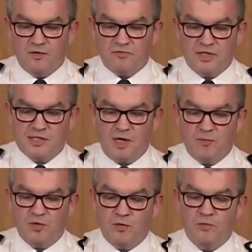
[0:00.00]
For
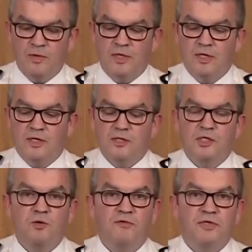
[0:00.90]
example,
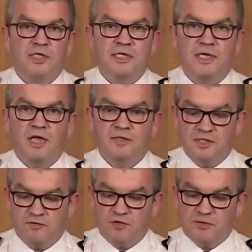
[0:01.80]
two officers in
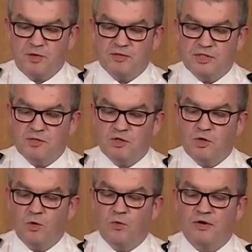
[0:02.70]
London responded to a
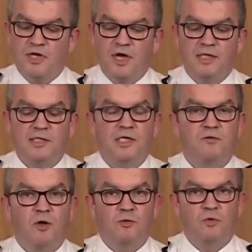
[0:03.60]
call where a
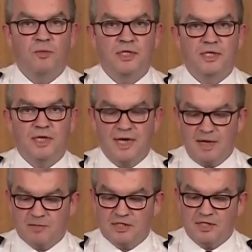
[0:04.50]
90-year-old woman had
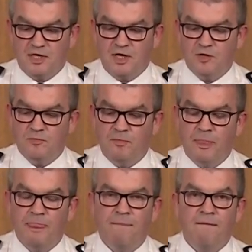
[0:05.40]
collapsed in her home.
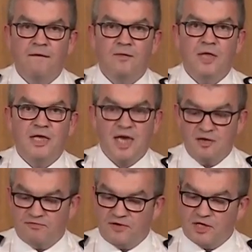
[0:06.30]
They
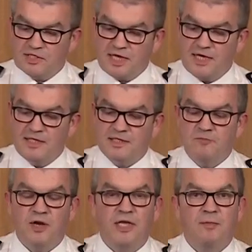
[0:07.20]
gave first aid
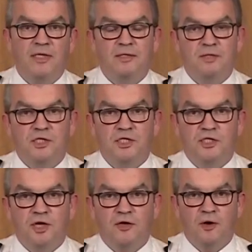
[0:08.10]
and recommended that she
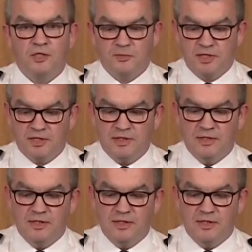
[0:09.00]
should go to hospital,